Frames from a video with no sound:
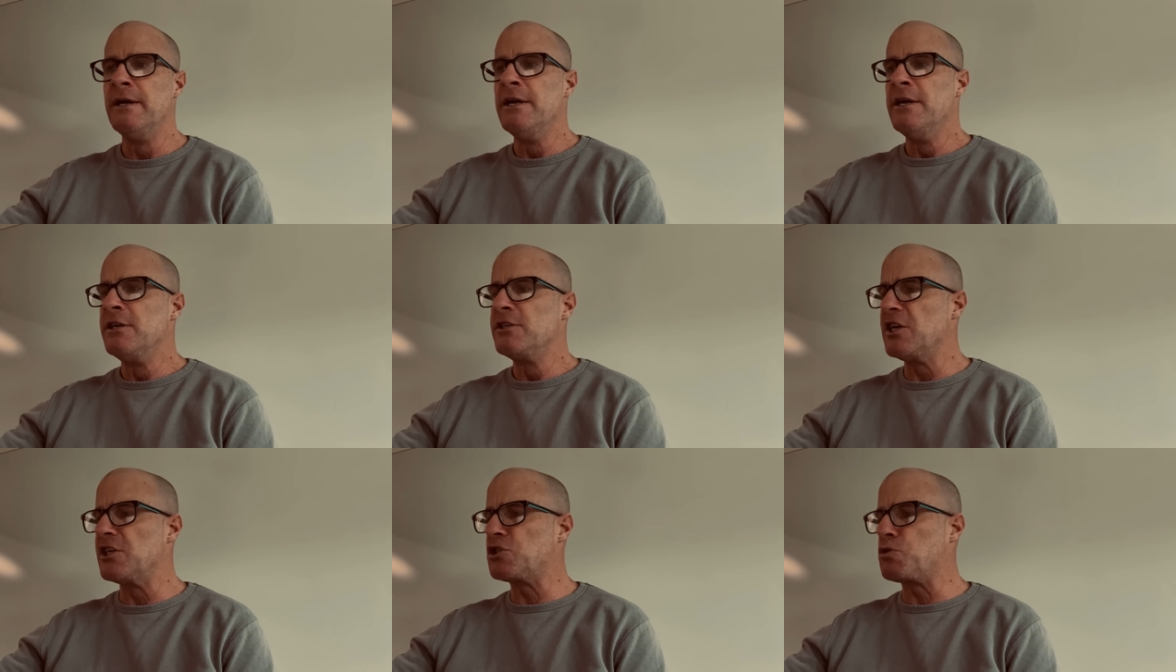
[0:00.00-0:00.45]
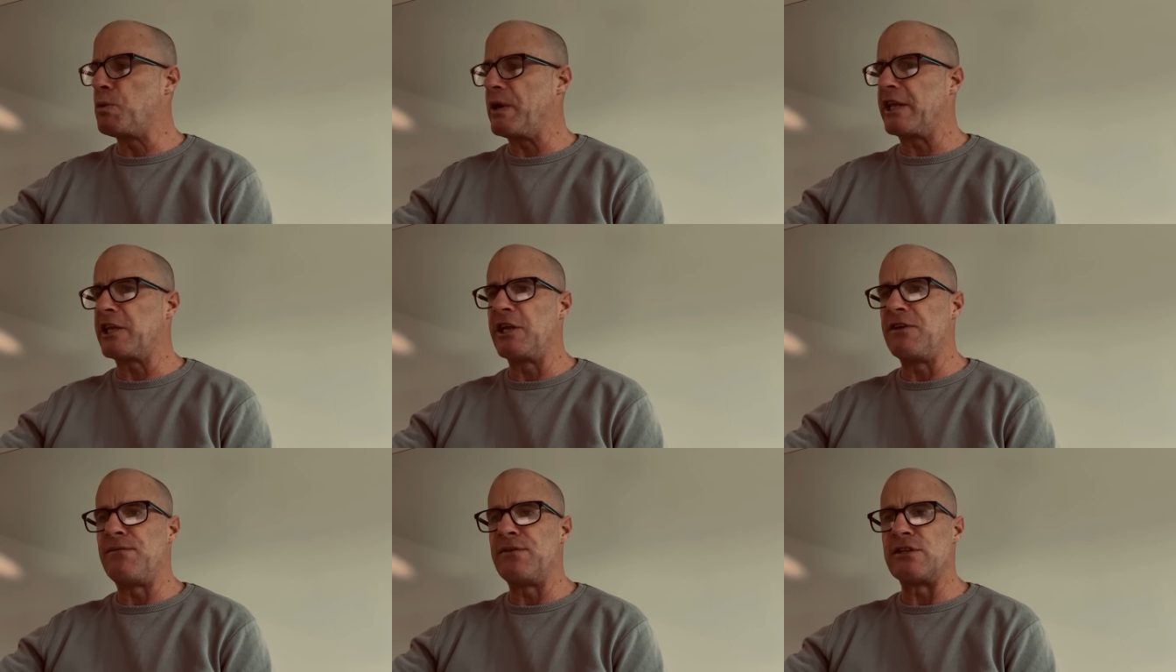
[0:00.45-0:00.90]
Just
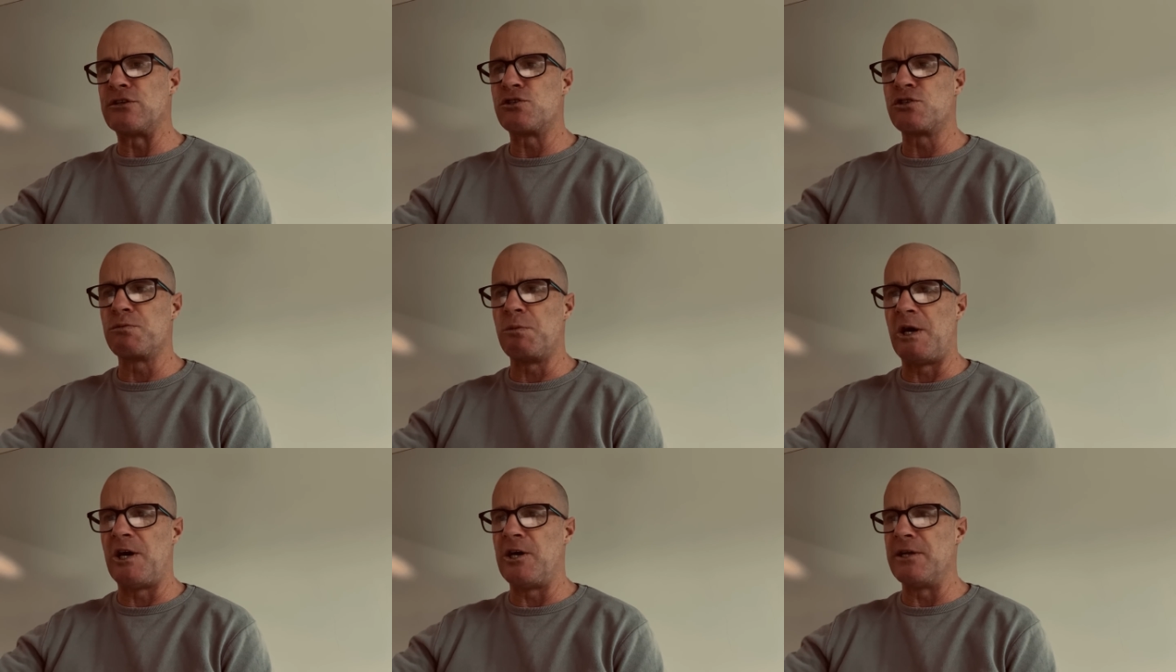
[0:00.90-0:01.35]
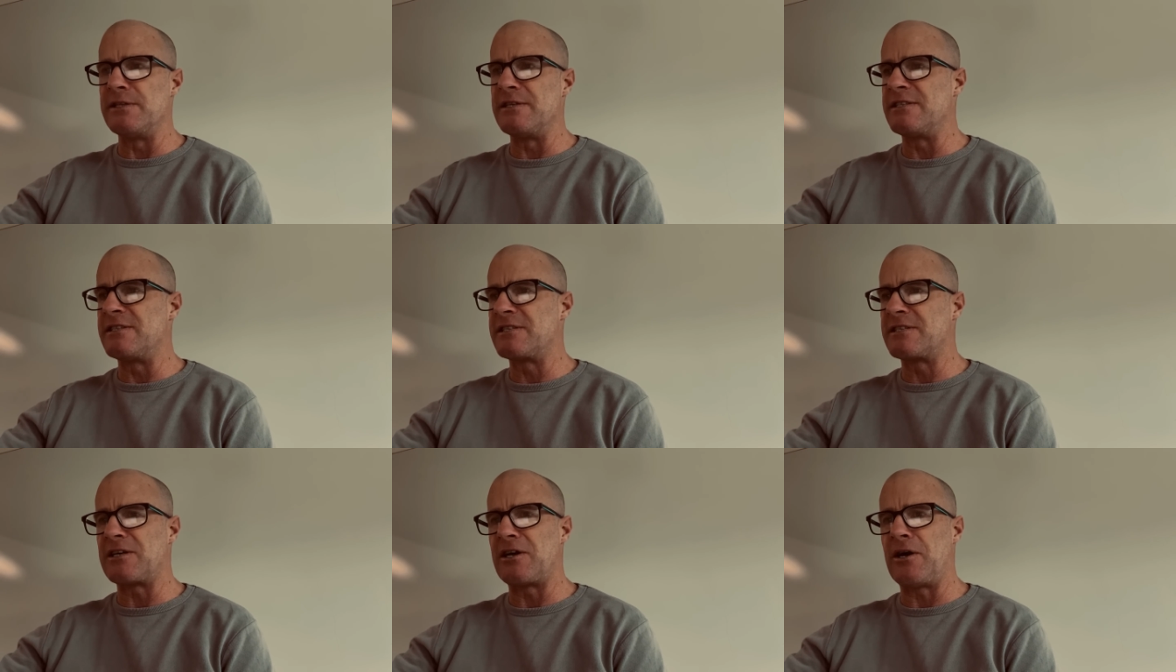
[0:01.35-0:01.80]
quickly for the
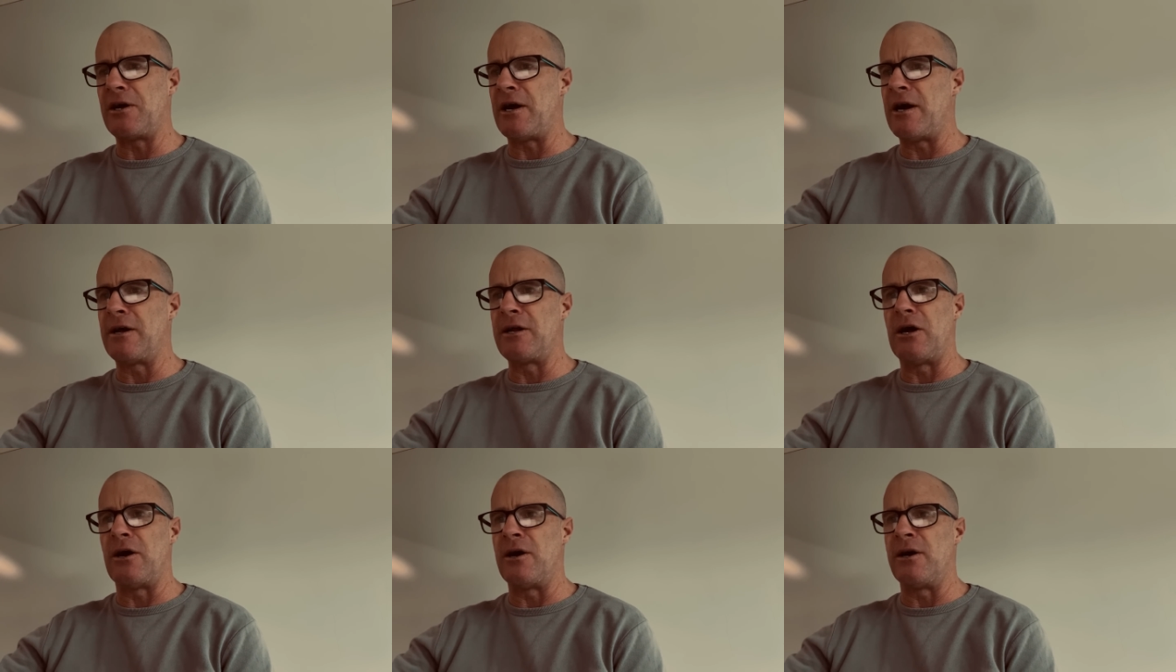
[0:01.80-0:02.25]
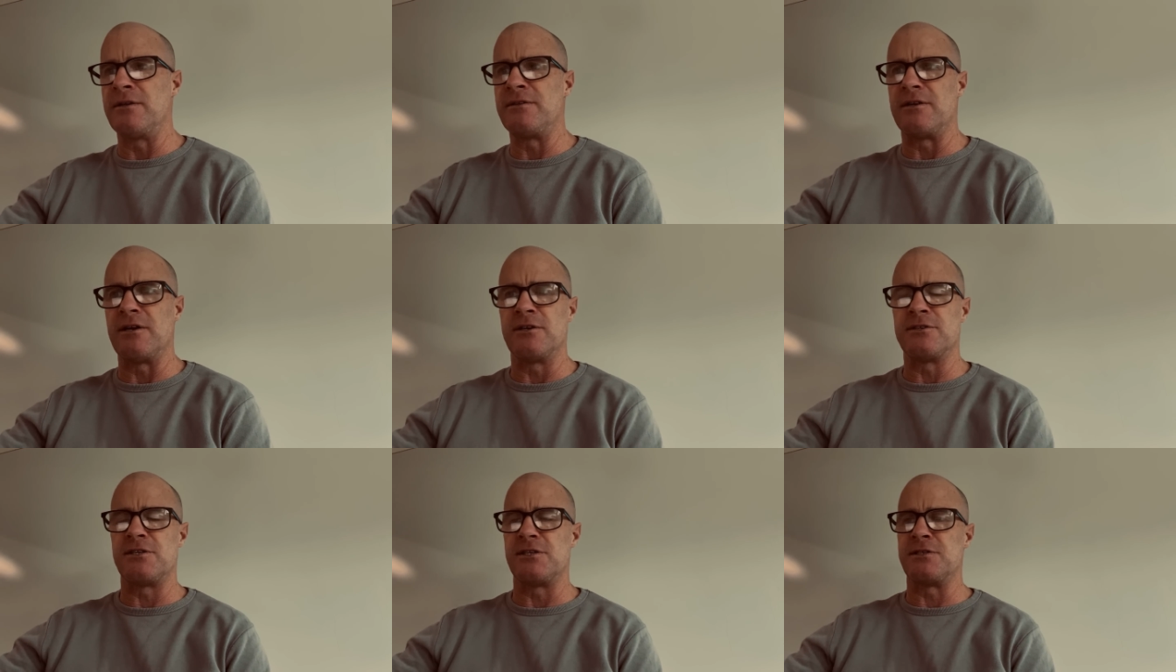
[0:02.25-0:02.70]
Swans, I
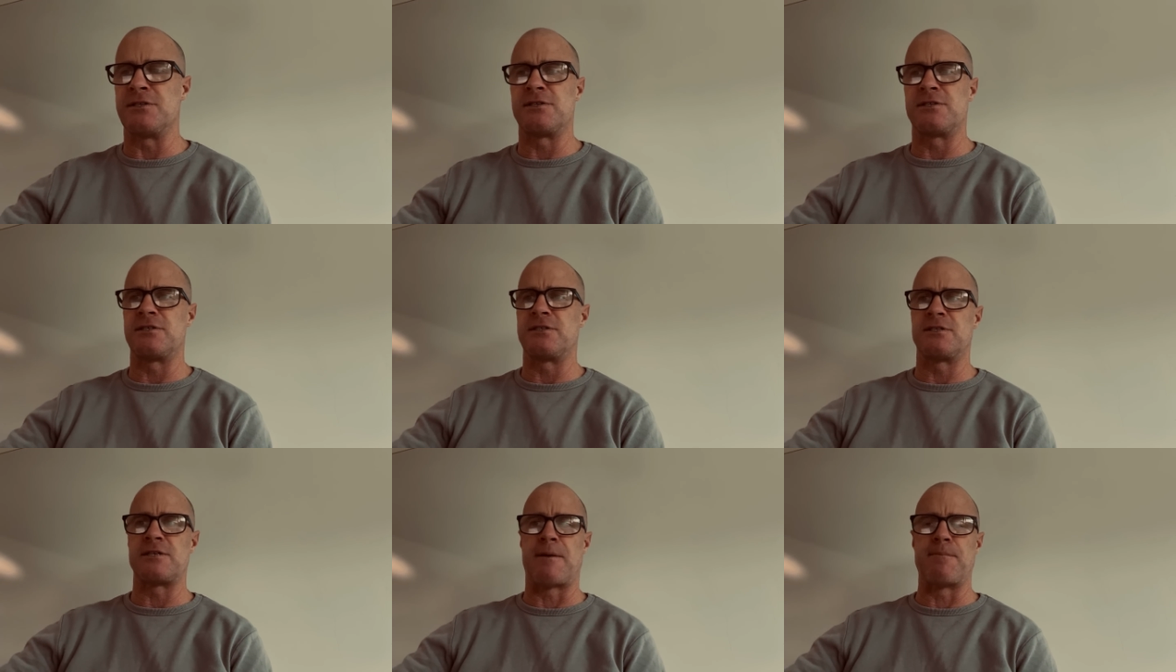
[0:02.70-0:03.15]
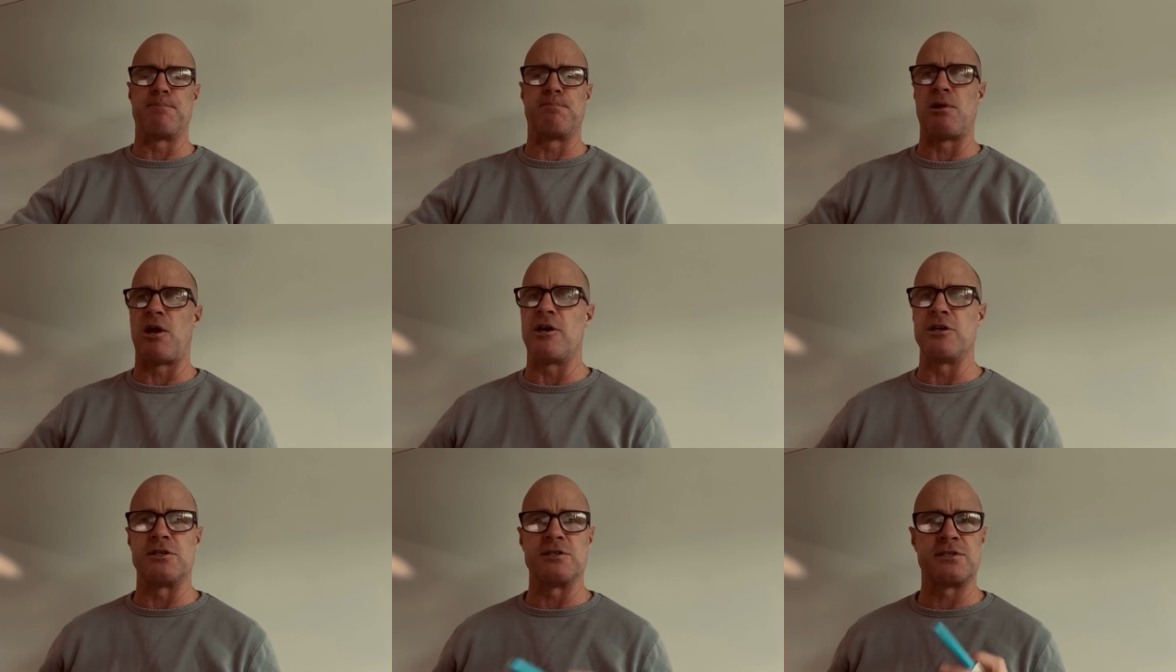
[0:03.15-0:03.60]
just, some
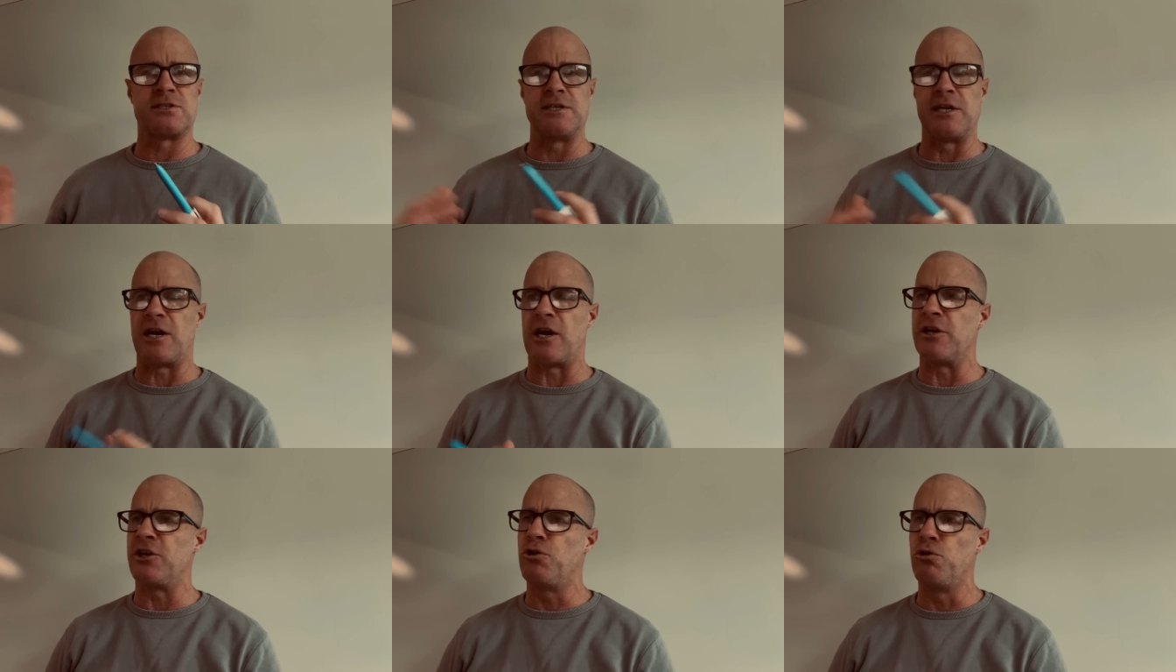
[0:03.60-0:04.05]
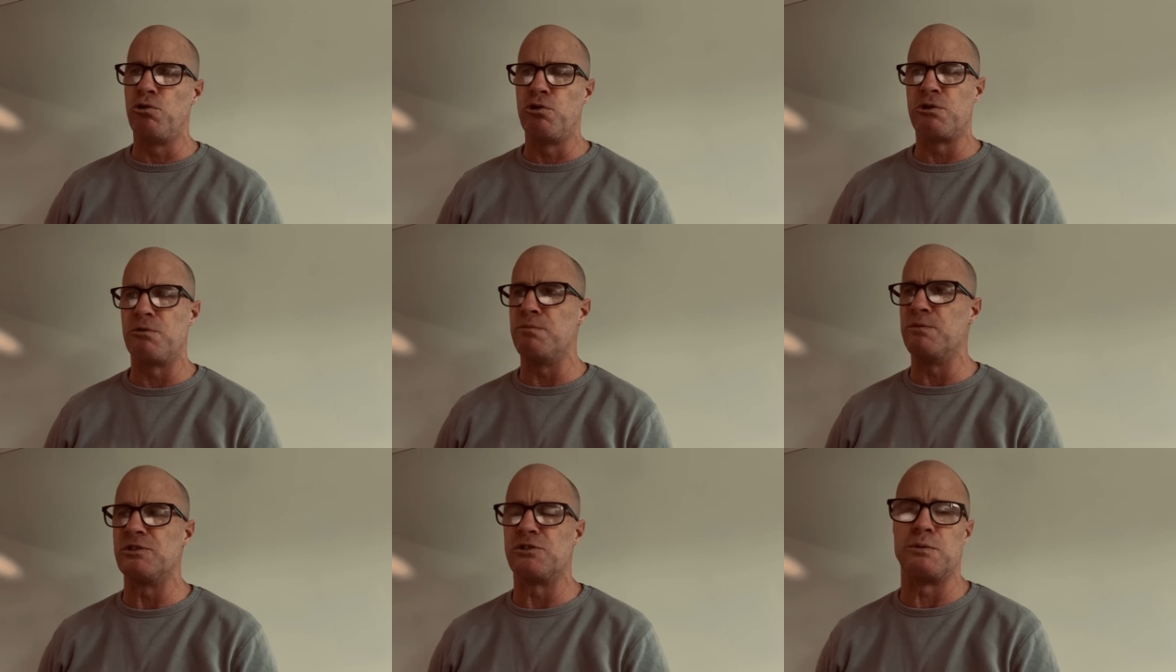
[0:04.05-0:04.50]
blokes,
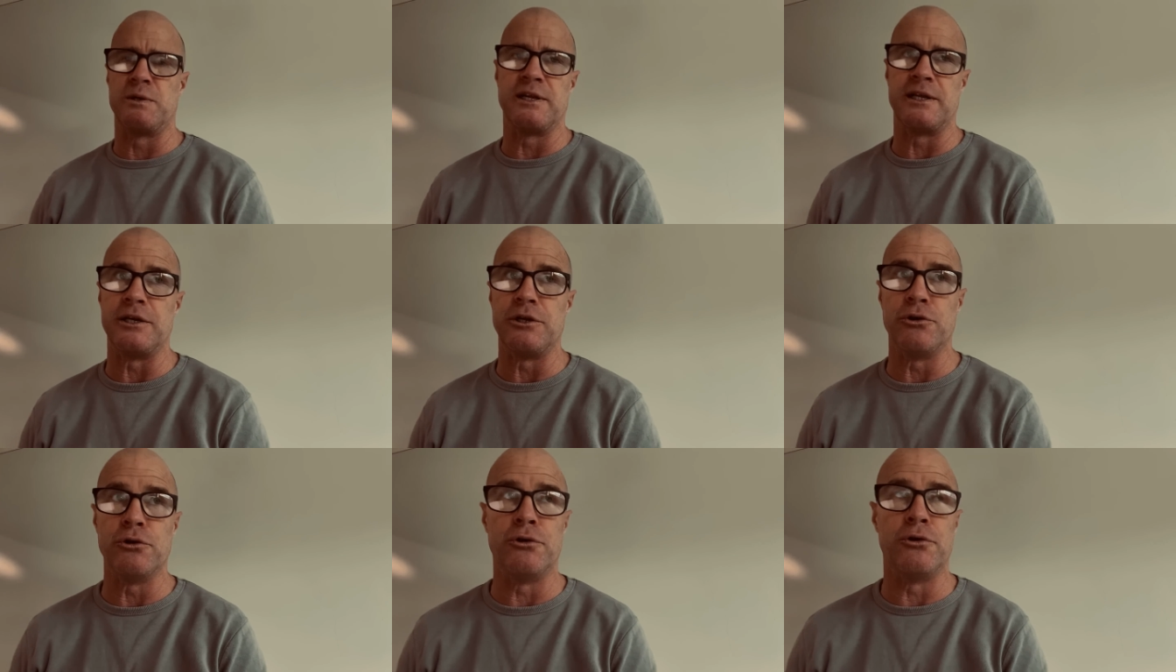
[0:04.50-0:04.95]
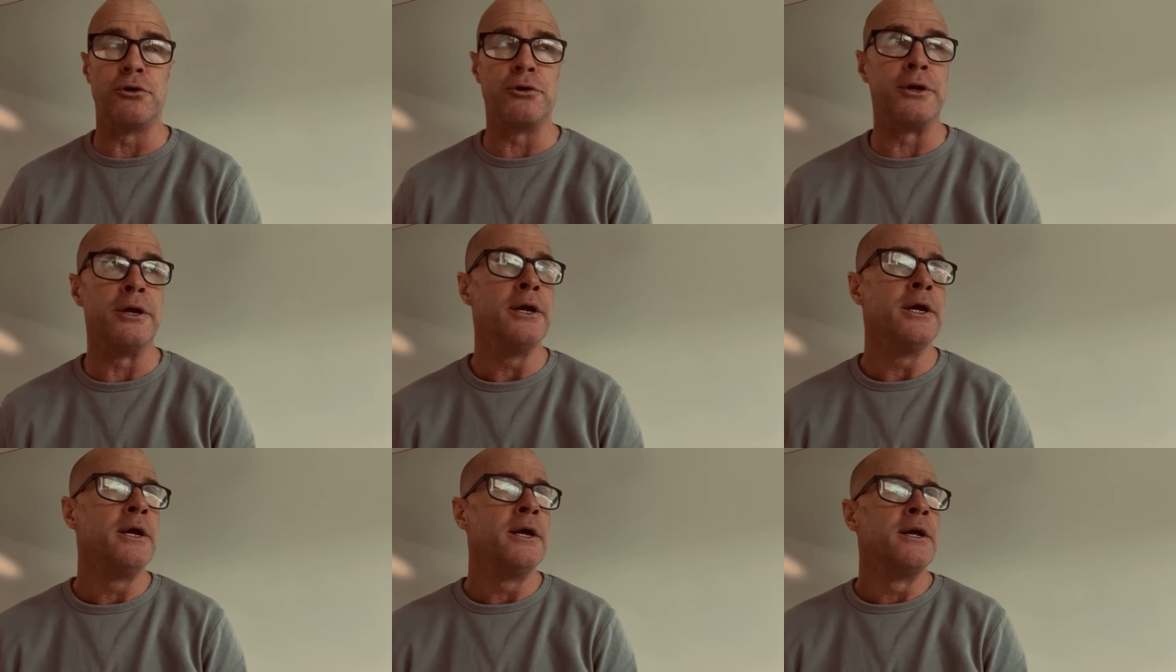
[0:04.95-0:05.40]
Gordon was really
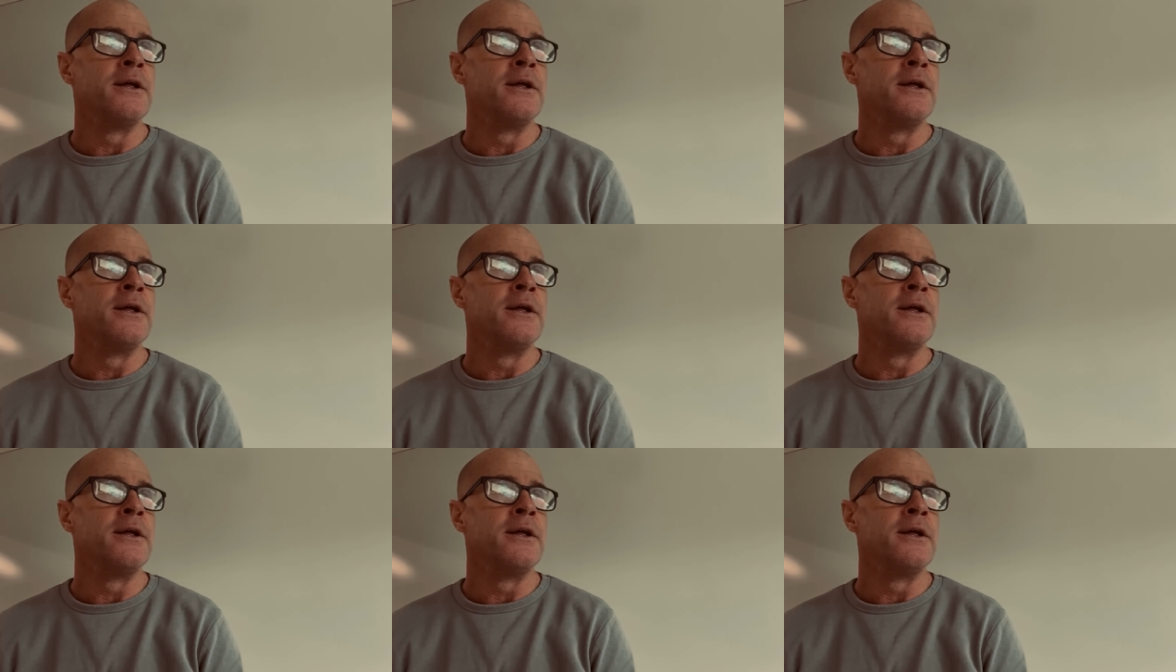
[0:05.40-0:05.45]
good.